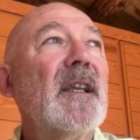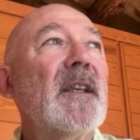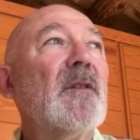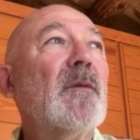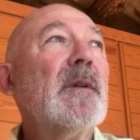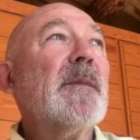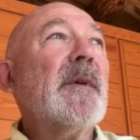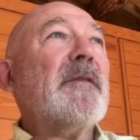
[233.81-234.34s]

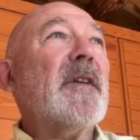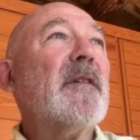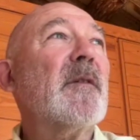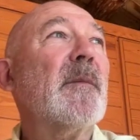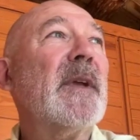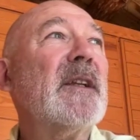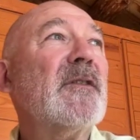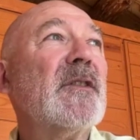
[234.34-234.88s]
one of my
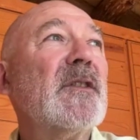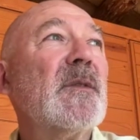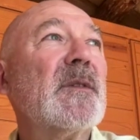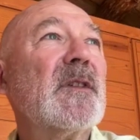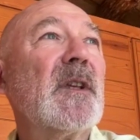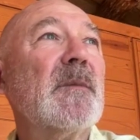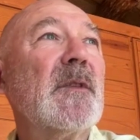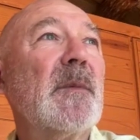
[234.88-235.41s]
favorite mantras,
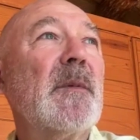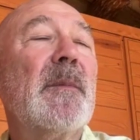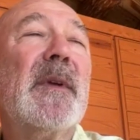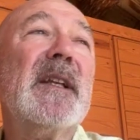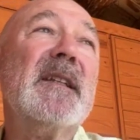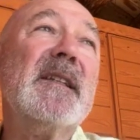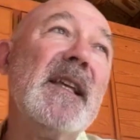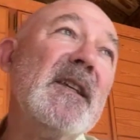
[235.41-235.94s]
which comes up in
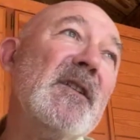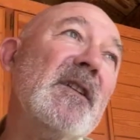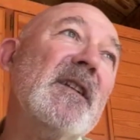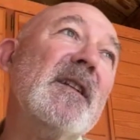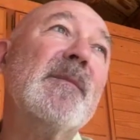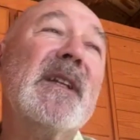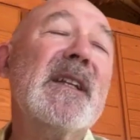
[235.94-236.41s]
meditation and